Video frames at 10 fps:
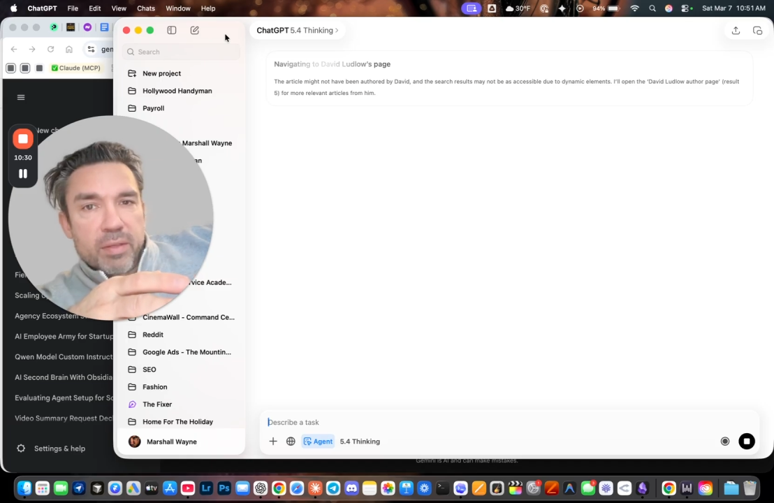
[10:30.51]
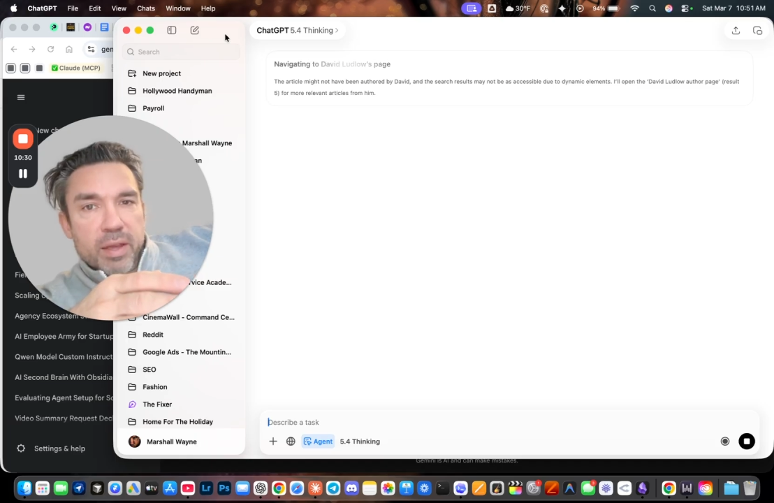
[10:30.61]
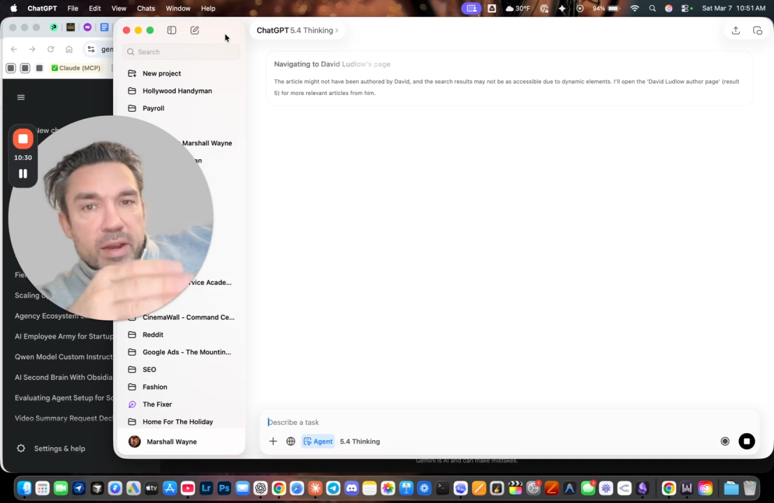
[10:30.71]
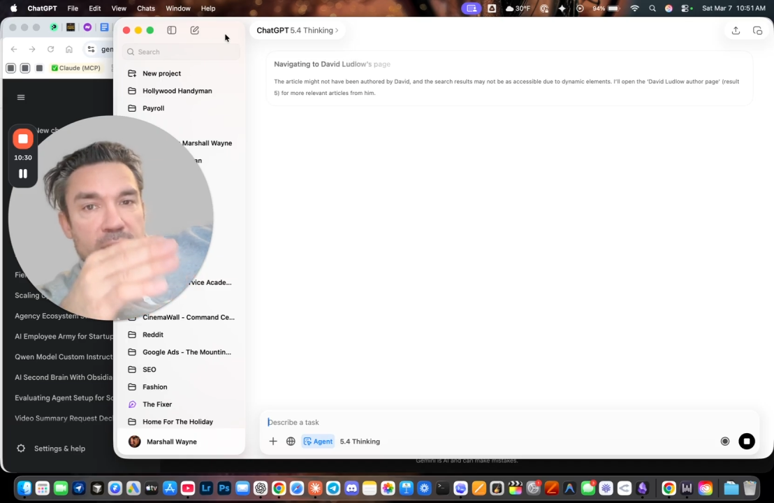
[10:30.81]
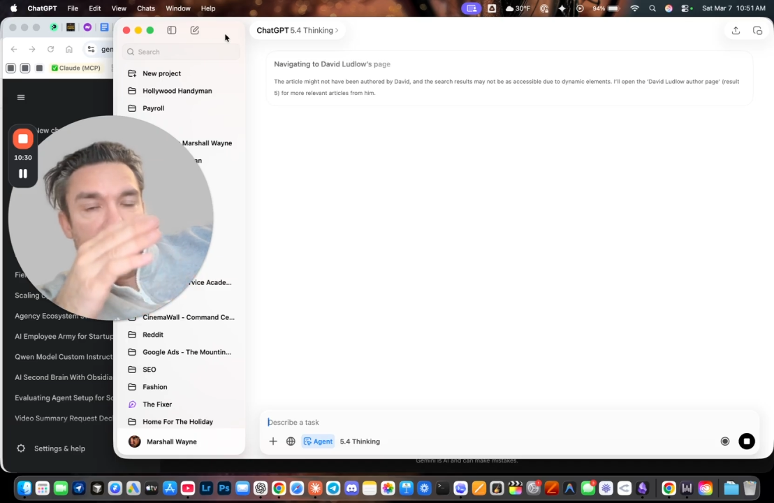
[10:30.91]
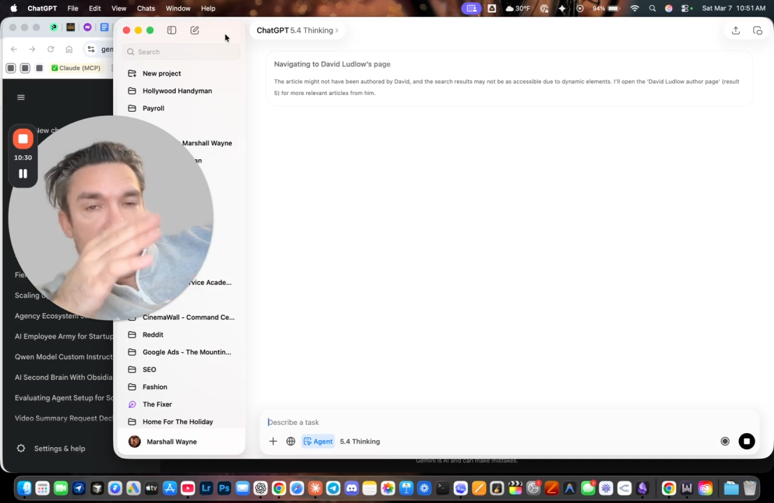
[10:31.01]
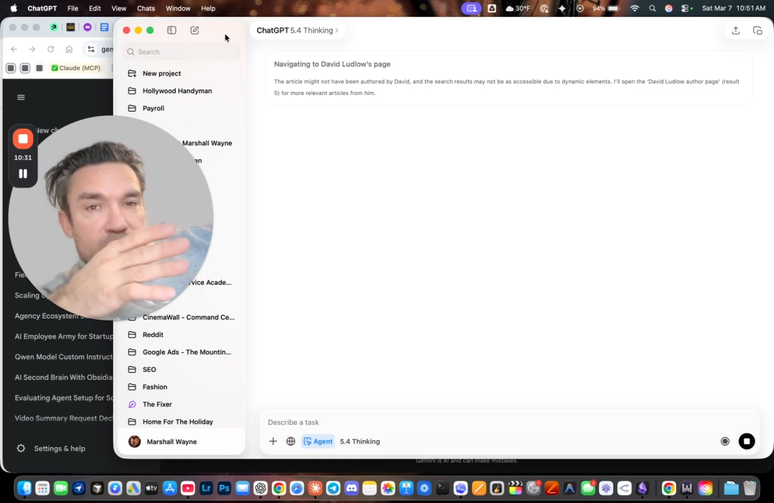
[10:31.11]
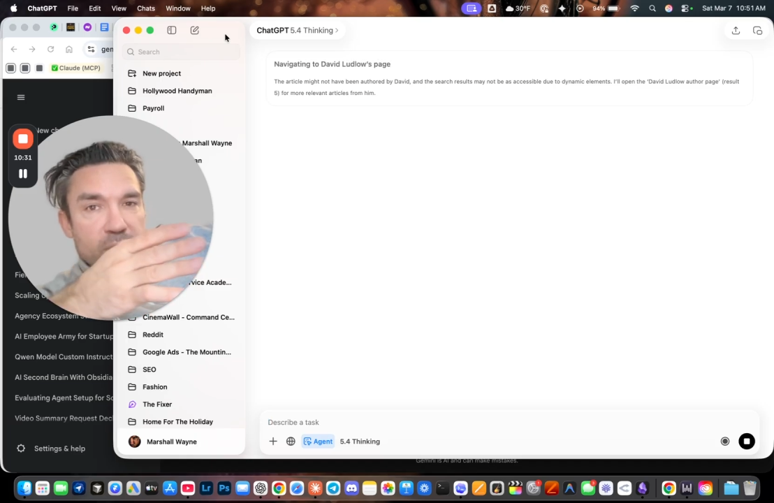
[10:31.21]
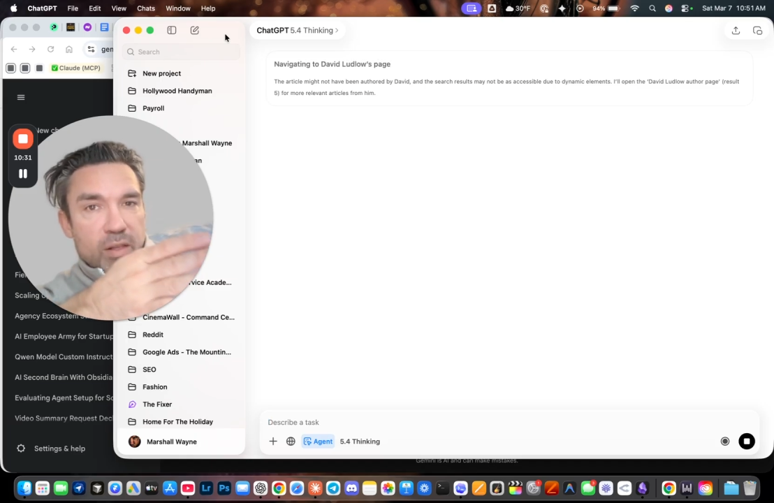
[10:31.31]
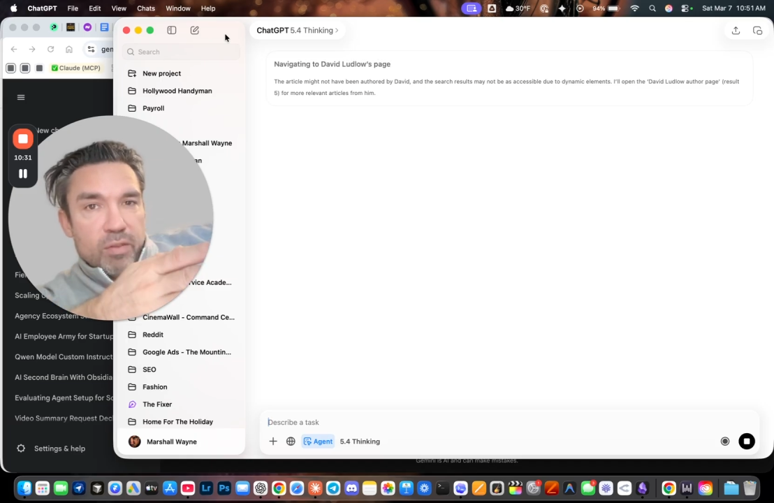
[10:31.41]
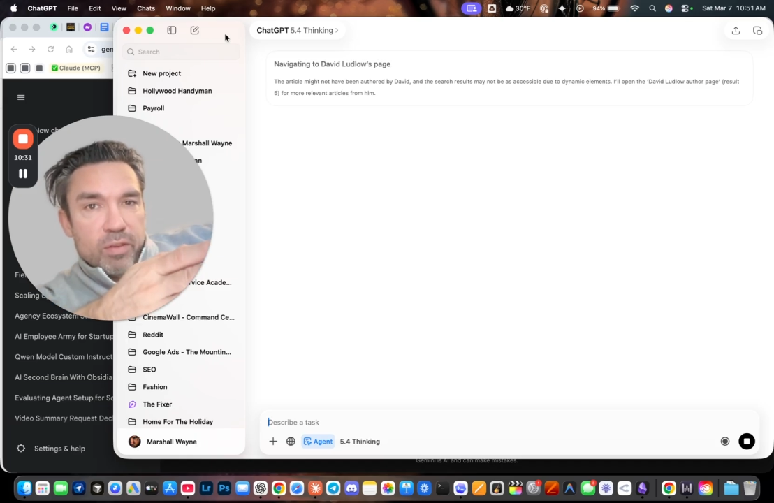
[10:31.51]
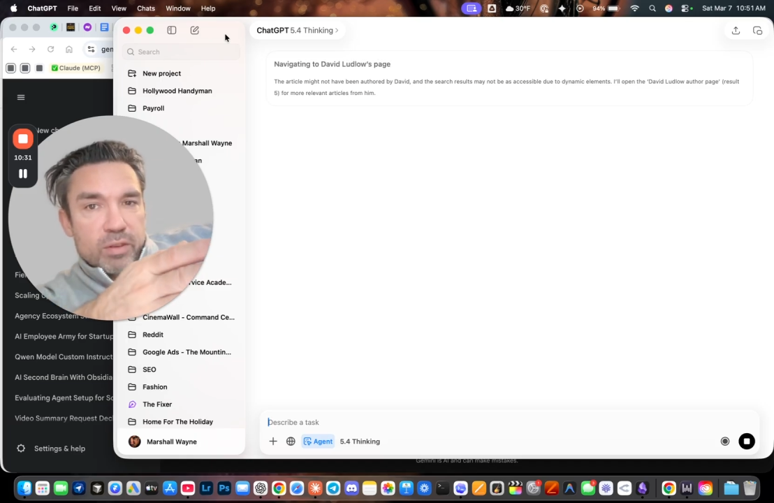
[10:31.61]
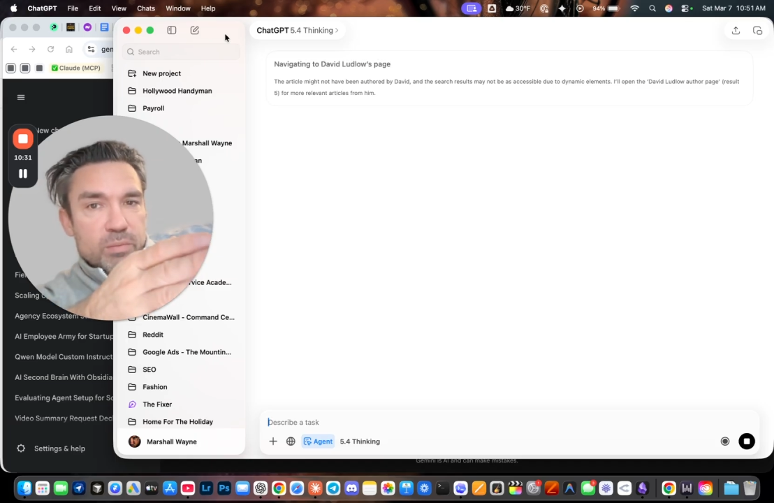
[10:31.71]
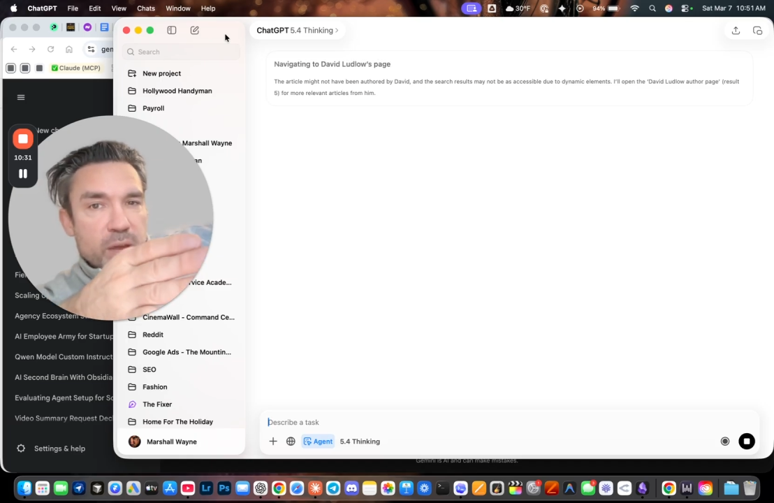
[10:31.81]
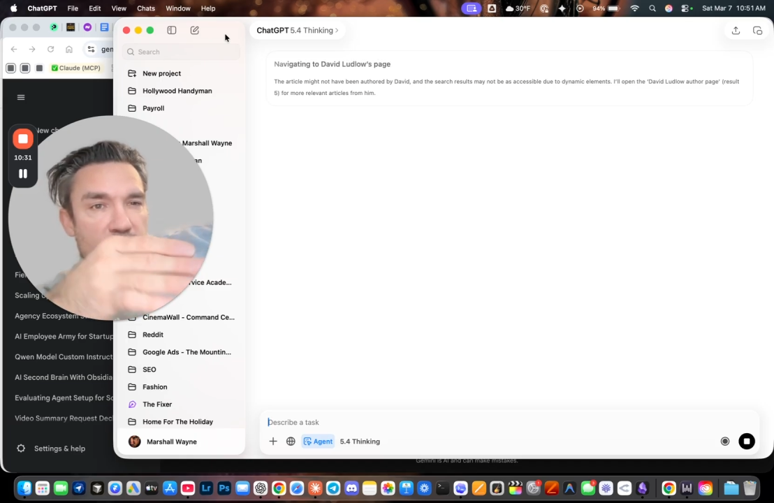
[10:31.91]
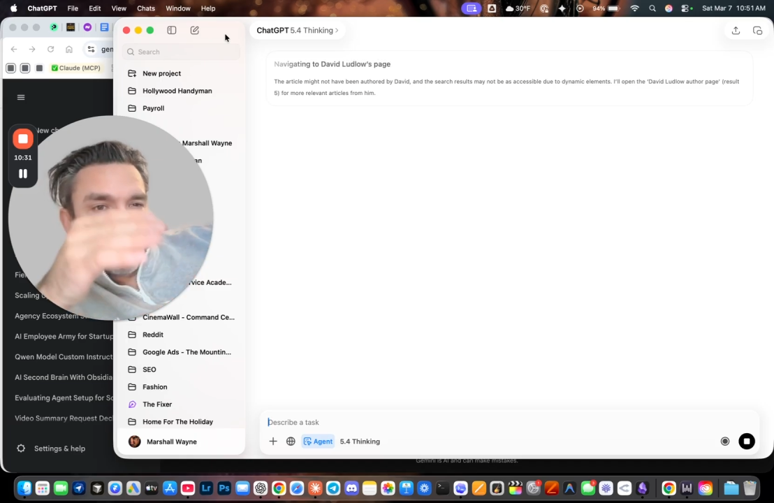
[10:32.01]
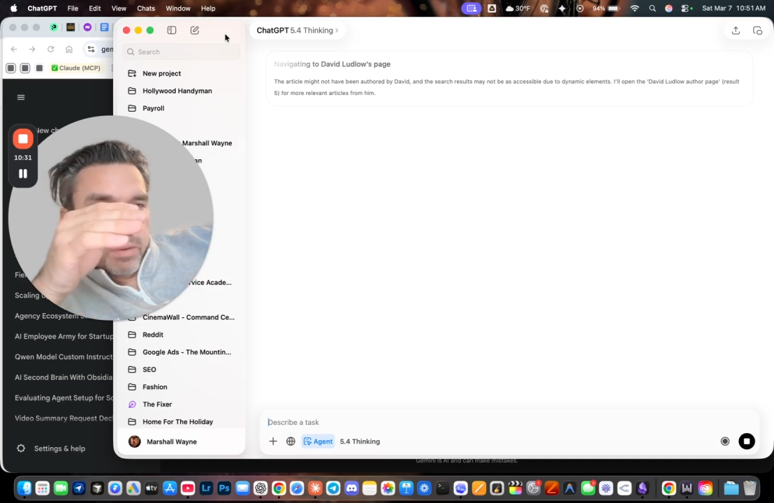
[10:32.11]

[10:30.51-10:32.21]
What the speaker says: and I like to follow those paths